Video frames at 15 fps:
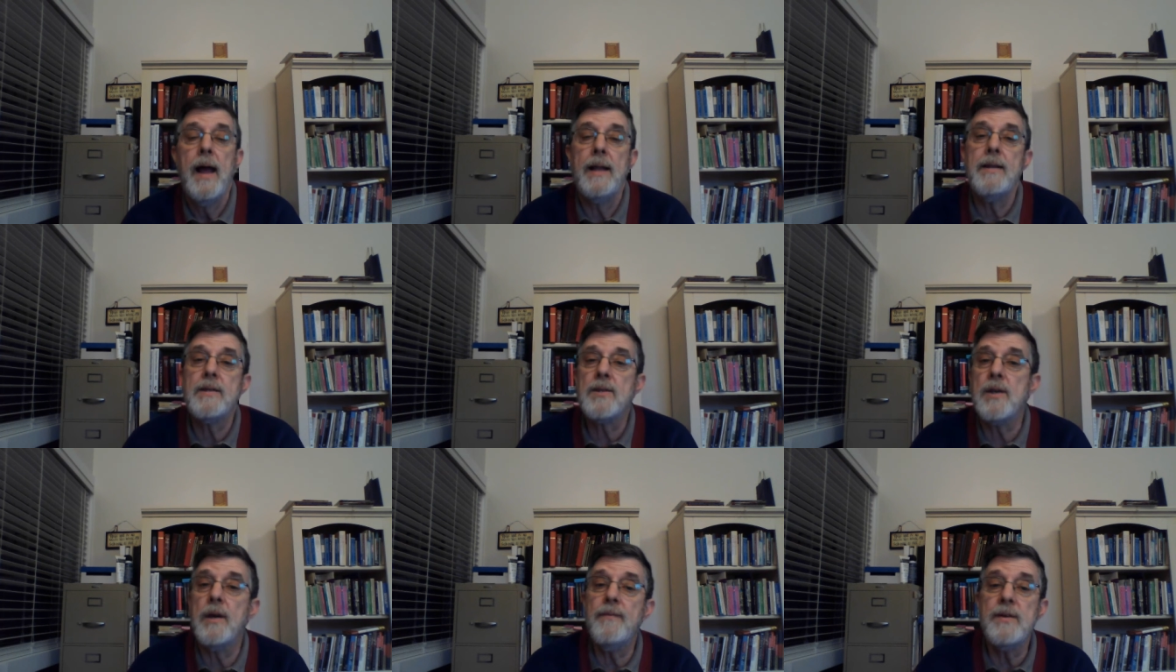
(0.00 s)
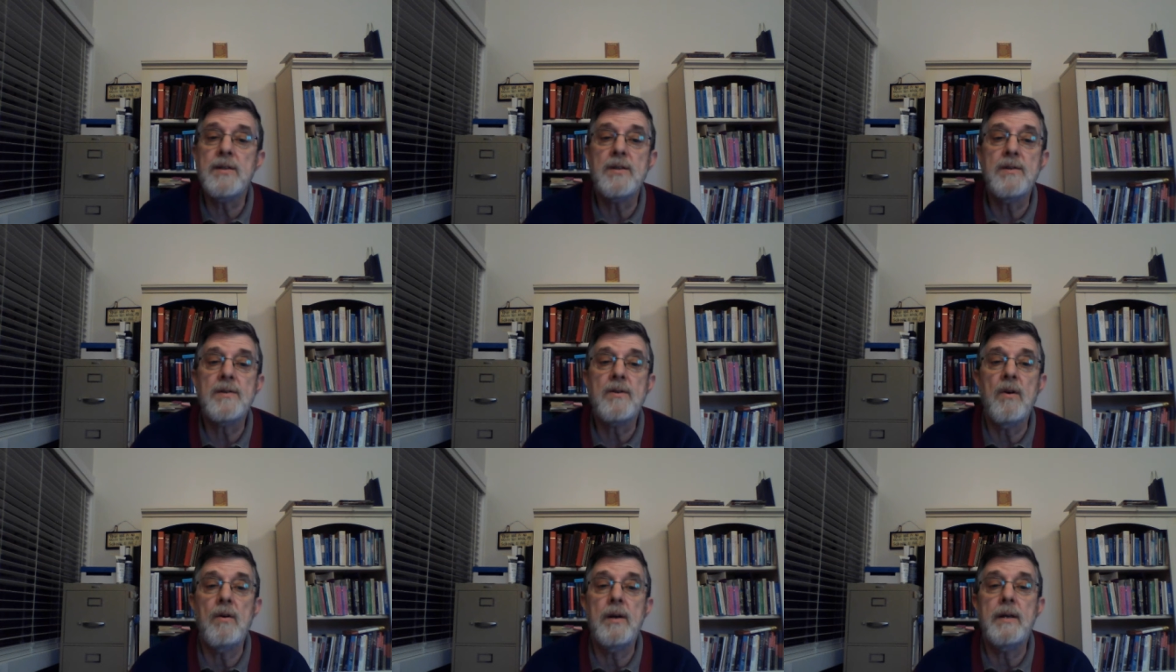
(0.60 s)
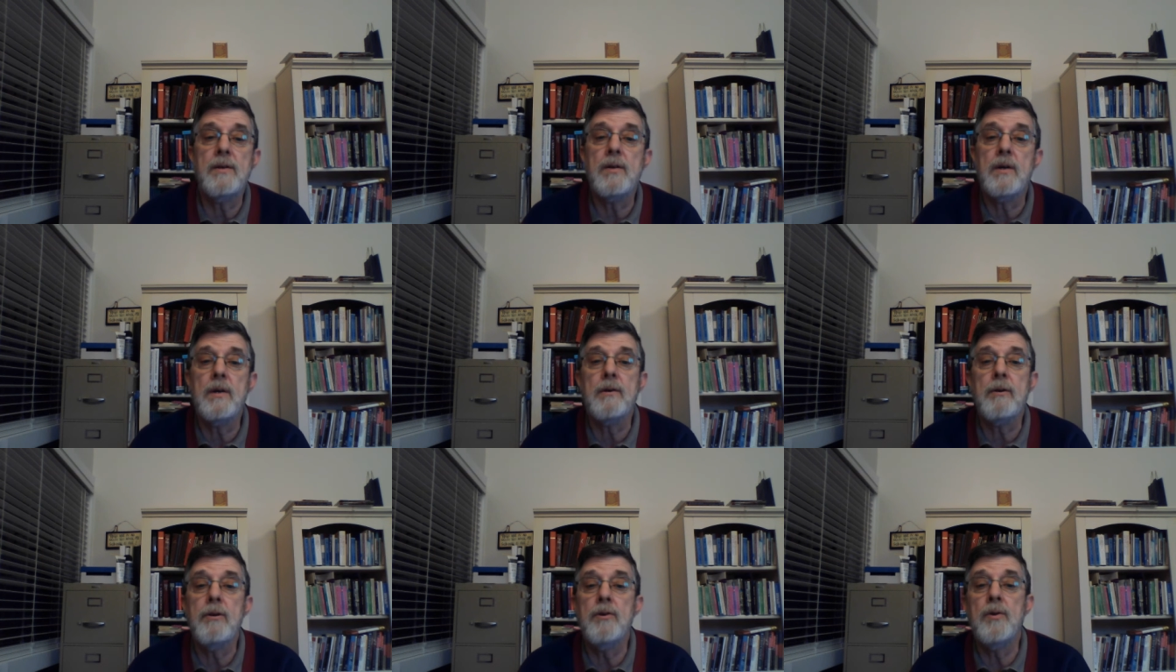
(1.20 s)
And this service is going to
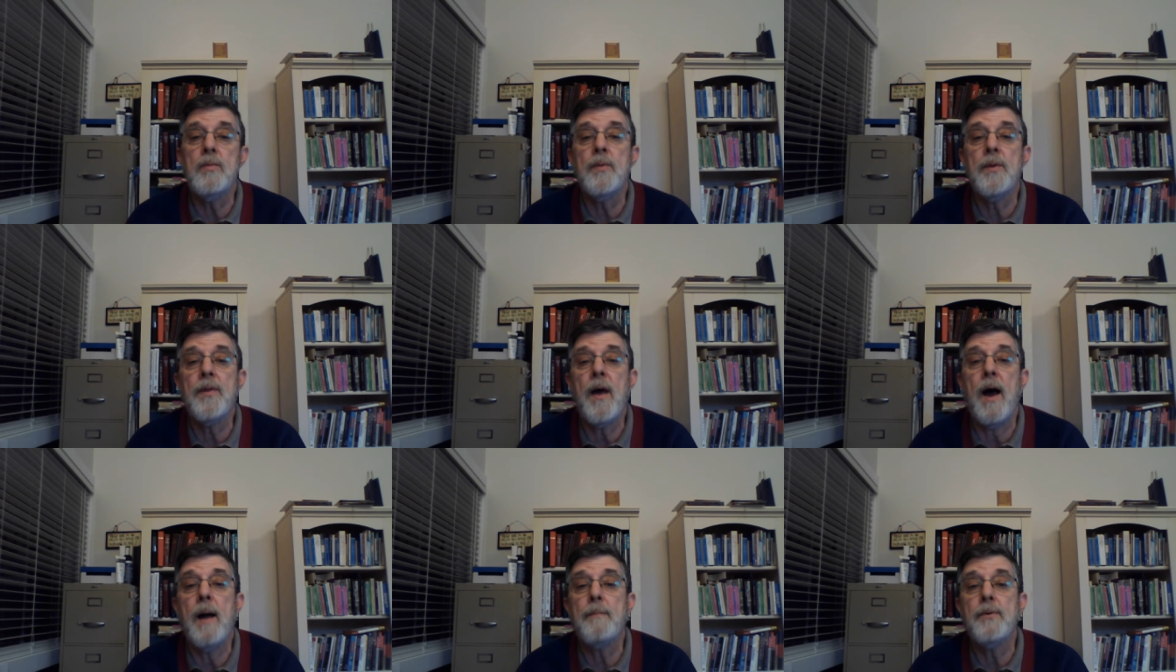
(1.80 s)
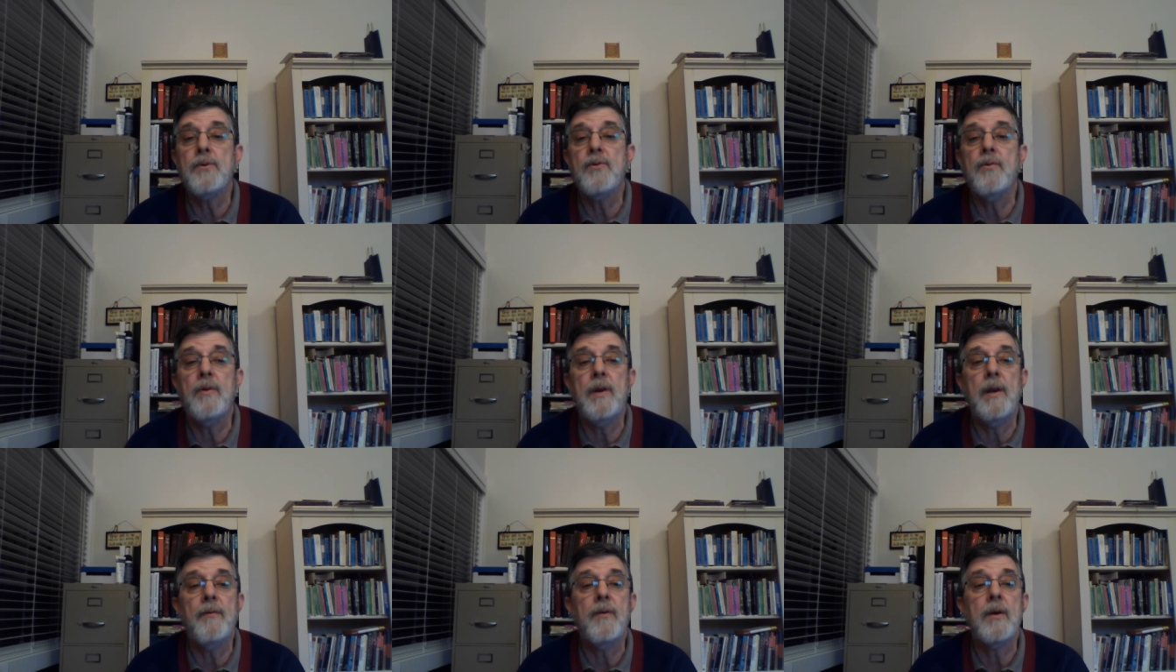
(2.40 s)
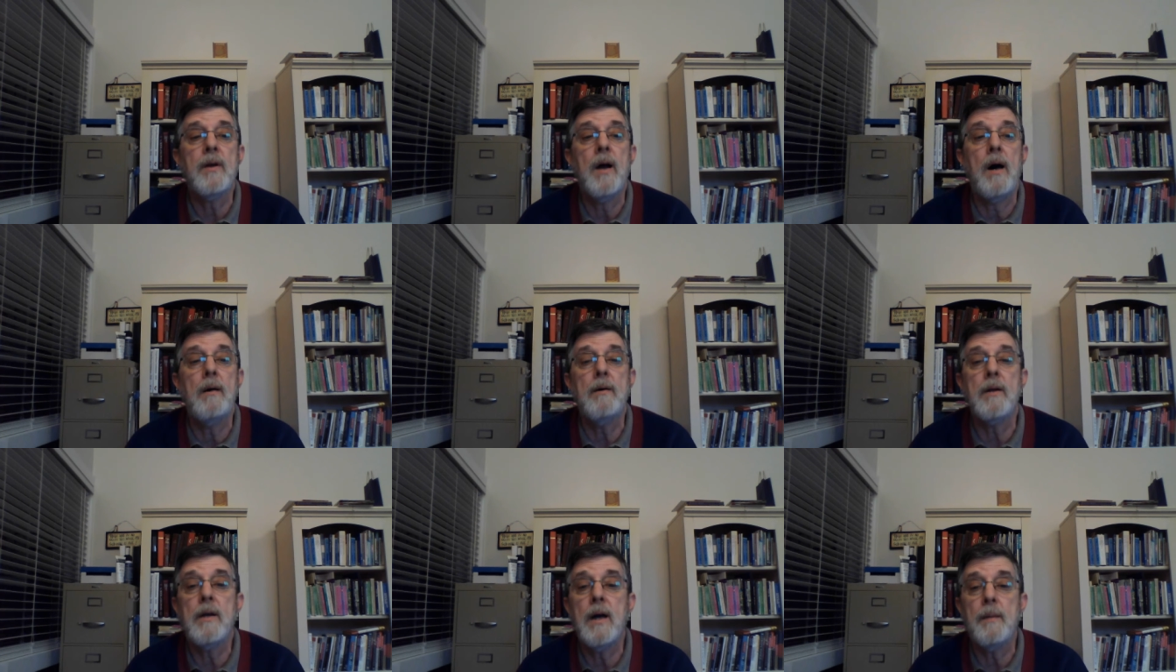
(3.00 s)
conclude with the opportunity for
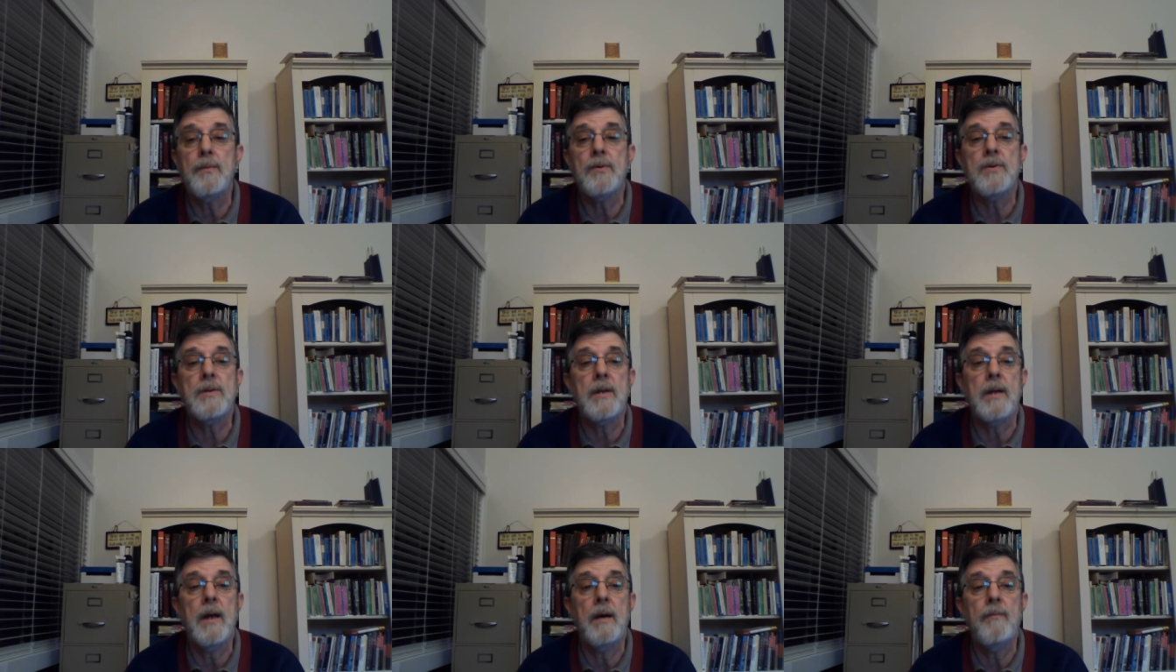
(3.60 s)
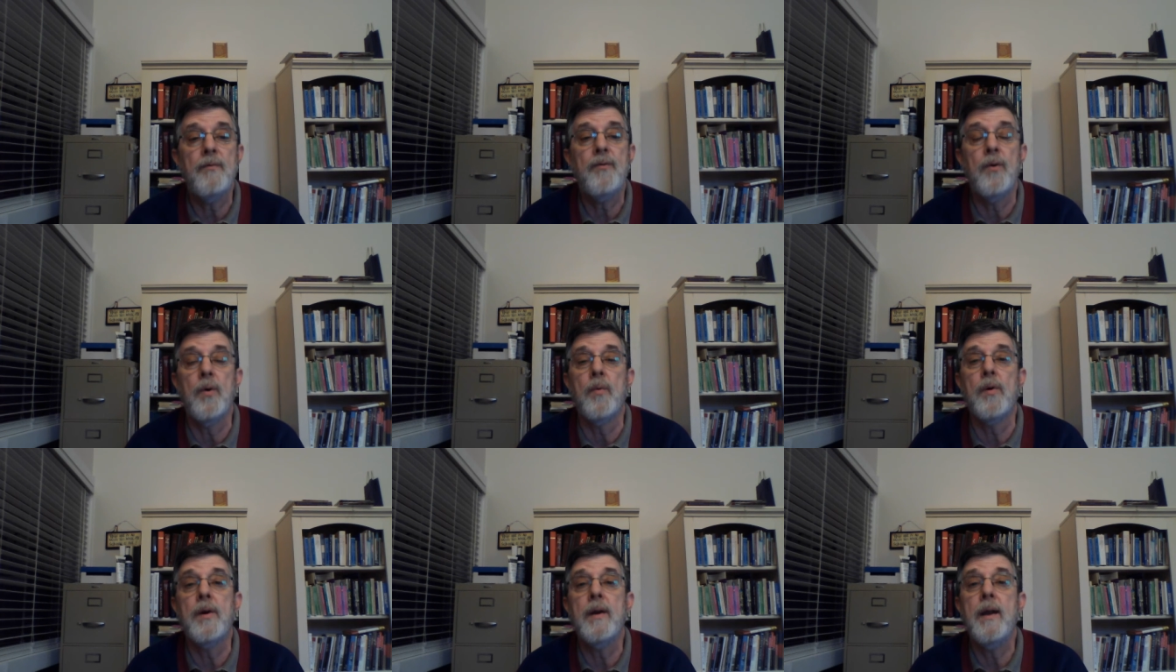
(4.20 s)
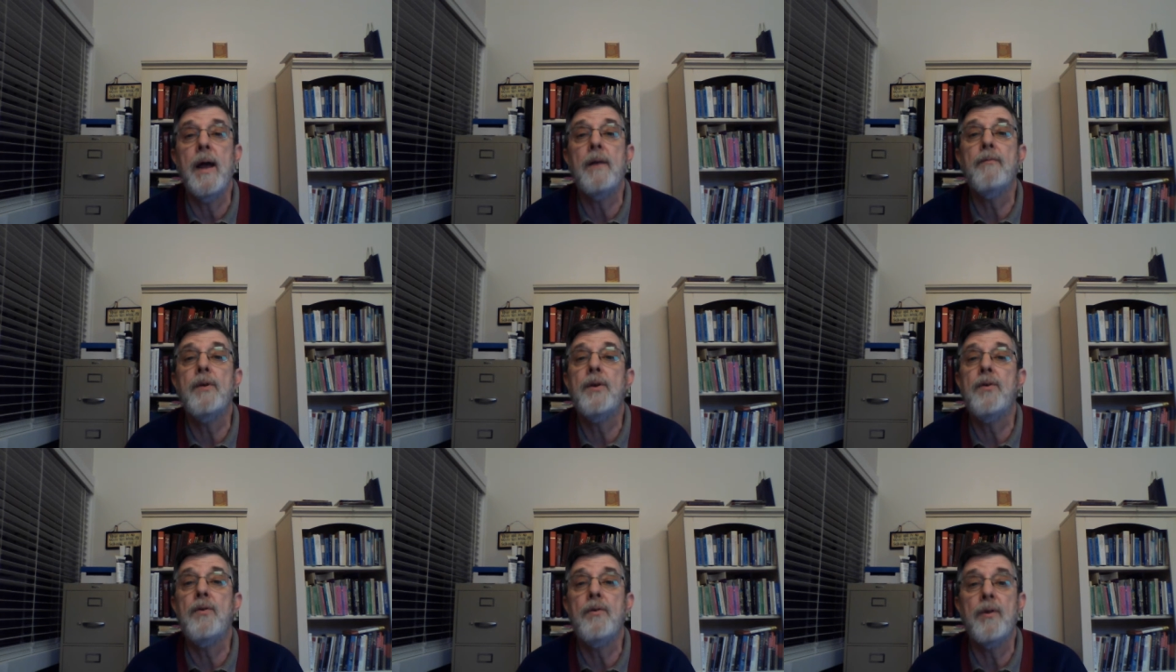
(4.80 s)
couples to come forward and
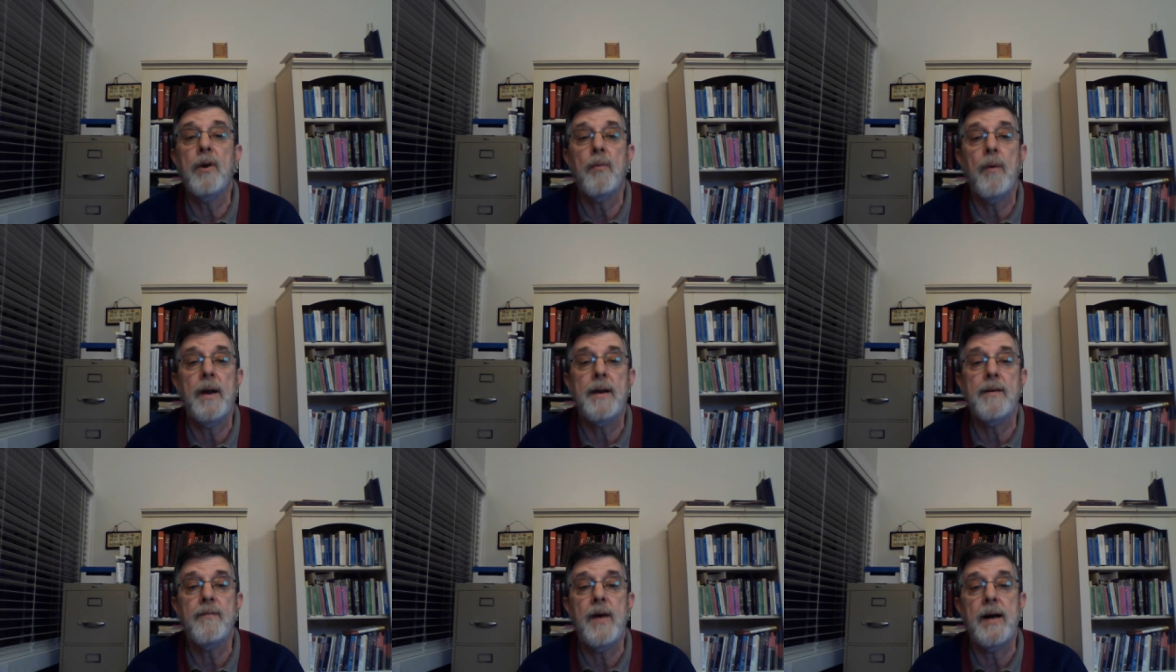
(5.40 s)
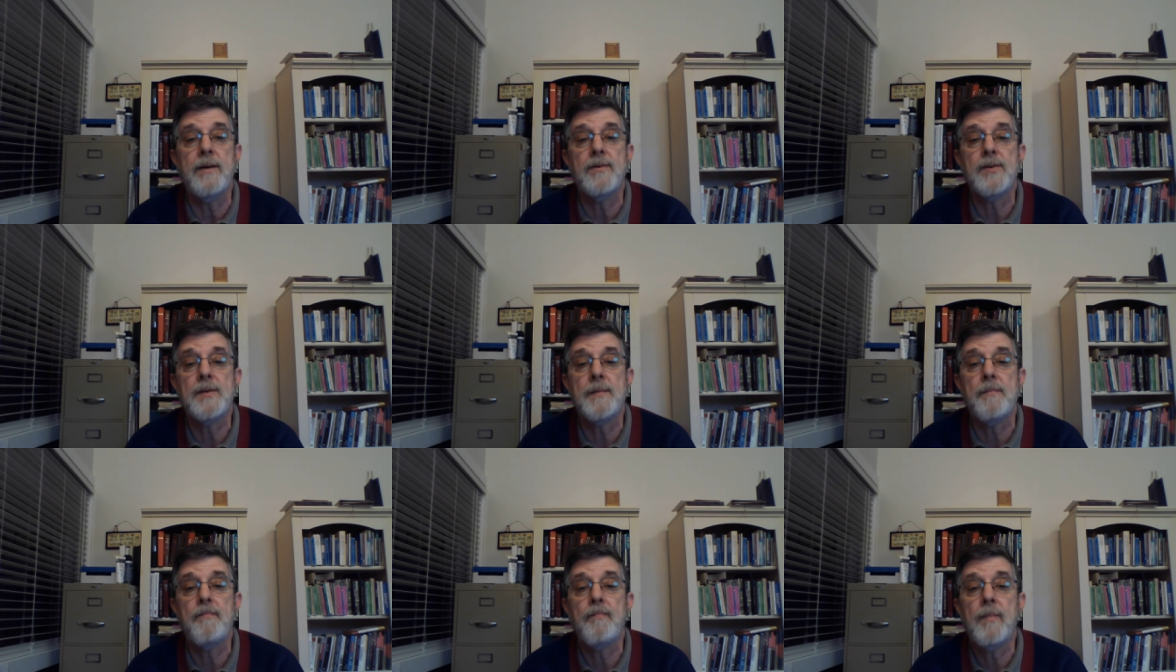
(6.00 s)
renew their wedding vows.